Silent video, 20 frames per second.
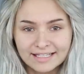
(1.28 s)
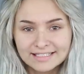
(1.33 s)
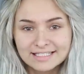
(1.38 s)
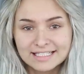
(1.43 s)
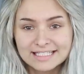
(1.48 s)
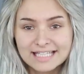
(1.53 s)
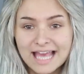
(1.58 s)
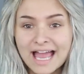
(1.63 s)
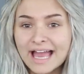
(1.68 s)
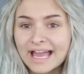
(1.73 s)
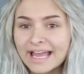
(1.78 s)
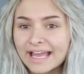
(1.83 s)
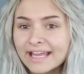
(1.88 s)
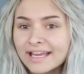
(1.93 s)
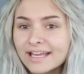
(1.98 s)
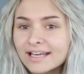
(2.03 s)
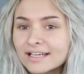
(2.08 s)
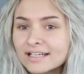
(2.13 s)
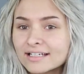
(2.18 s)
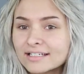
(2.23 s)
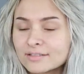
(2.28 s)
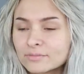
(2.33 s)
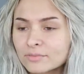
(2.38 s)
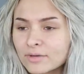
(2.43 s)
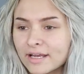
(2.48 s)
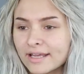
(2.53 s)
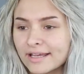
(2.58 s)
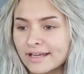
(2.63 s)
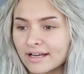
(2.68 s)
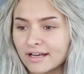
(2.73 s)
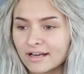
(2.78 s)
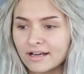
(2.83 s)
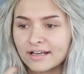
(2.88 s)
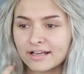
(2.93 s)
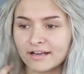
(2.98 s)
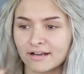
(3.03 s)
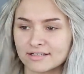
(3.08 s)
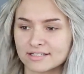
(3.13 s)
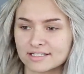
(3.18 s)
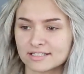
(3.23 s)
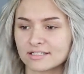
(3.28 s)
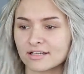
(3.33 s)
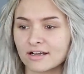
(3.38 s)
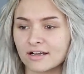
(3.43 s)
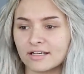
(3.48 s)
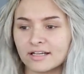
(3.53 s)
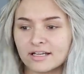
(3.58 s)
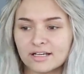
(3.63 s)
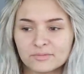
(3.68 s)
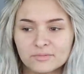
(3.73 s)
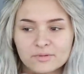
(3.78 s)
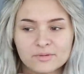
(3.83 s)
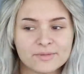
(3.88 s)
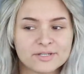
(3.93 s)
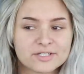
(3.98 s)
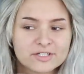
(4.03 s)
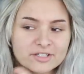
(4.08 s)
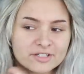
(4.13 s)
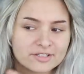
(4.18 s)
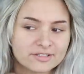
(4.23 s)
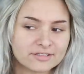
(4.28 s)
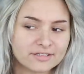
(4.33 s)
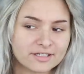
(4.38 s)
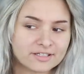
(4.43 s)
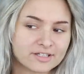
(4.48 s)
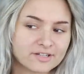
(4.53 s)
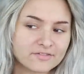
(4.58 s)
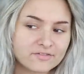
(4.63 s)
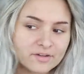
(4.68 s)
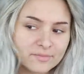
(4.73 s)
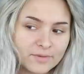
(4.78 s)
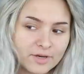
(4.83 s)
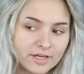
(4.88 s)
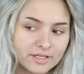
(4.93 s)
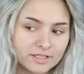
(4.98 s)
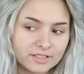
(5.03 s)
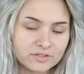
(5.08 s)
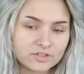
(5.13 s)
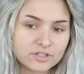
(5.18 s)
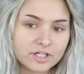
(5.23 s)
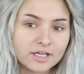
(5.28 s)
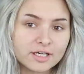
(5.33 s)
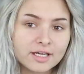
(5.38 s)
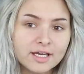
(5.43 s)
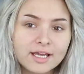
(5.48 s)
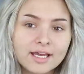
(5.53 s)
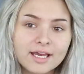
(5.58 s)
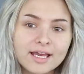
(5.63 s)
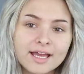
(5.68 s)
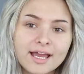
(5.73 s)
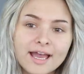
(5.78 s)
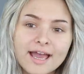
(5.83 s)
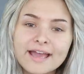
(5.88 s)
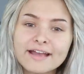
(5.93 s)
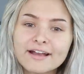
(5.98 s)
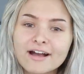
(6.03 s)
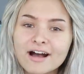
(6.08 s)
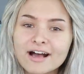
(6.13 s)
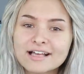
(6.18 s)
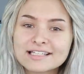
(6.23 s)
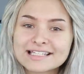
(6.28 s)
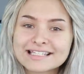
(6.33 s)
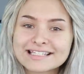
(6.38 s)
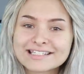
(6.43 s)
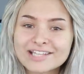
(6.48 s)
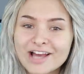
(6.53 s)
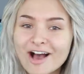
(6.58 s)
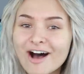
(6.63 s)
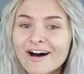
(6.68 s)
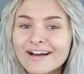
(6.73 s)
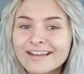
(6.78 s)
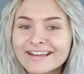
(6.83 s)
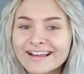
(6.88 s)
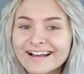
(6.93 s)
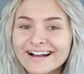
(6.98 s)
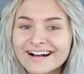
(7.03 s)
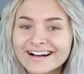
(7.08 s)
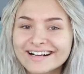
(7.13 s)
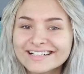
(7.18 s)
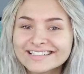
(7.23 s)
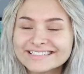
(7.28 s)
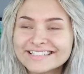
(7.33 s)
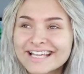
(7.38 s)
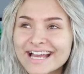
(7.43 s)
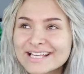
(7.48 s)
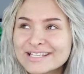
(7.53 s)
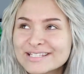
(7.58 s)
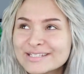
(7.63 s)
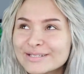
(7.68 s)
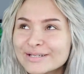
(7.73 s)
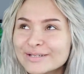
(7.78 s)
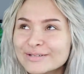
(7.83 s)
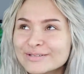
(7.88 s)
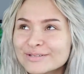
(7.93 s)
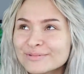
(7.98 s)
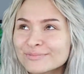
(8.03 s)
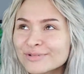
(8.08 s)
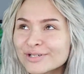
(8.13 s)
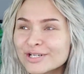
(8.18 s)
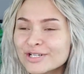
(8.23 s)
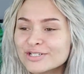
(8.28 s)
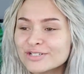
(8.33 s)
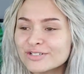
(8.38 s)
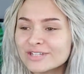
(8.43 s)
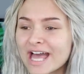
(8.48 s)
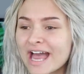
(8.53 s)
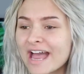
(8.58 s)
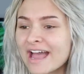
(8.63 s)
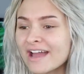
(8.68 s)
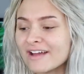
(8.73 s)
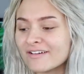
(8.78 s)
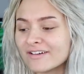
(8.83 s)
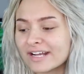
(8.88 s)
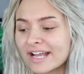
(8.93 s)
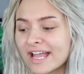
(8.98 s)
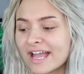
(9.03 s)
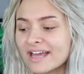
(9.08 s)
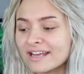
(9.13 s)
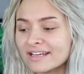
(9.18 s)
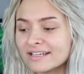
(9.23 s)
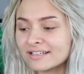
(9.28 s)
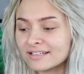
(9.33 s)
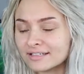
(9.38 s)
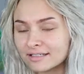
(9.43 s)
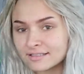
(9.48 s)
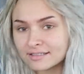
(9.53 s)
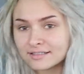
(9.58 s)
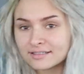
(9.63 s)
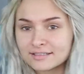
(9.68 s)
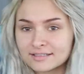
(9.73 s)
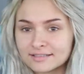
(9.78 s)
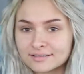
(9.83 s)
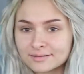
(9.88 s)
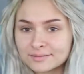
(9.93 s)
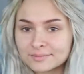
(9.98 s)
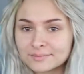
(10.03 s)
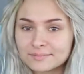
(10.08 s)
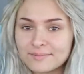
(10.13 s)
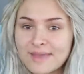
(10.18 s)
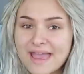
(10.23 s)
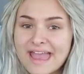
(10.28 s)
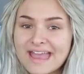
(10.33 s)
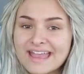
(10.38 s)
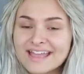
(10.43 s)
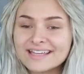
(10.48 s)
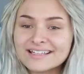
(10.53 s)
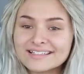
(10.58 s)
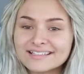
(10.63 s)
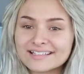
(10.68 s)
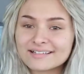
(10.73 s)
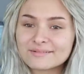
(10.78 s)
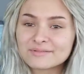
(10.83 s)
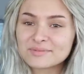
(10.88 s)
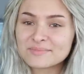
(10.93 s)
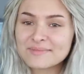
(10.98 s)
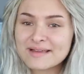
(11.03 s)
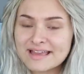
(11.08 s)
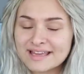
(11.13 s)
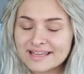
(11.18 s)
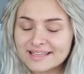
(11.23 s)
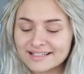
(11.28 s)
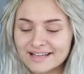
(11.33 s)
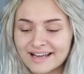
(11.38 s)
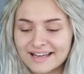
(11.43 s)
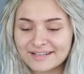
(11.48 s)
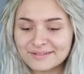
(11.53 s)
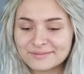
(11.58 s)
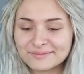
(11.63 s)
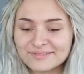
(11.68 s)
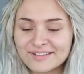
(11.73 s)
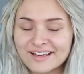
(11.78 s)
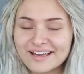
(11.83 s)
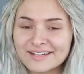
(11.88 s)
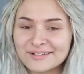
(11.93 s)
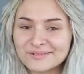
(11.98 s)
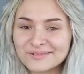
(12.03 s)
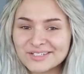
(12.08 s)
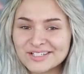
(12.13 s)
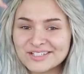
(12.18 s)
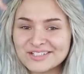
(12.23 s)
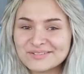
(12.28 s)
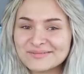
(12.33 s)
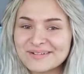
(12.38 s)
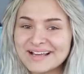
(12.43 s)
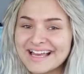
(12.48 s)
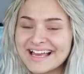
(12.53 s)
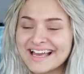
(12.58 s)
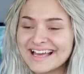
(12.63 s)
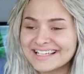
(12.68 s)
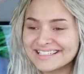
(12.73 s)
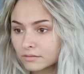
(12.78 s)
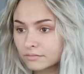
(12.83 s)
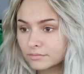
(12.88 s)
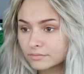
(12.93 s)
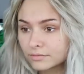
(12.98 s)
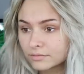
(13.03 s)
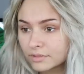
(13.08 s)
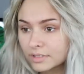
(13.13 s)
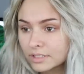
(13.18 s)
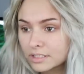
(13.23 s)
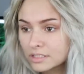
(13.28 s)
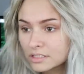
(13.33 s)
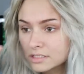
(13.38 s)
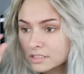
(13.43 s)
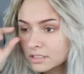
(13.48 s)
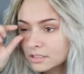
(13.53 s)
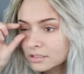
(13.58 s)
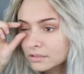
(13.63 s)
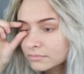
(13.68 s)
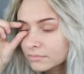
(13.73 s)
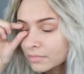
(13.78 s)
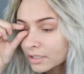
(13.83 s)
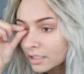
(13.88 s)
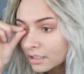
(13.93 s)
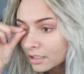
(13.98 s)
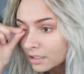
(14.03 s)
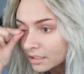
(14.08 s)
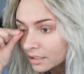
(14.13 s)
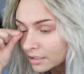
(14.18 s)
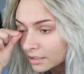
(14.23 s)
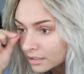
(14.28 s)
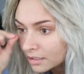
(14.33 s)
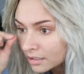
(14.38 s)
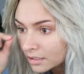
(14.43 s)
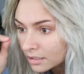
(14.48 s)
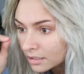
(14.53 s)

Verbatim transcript: today... Wait, hi guys, it's Talia. What am I doing? I don't even know my own intro. Hey guys, it's Talia. Guess who didn't want to do their hair again? Me! It was me. I don't want to do my hair. What is in my eye?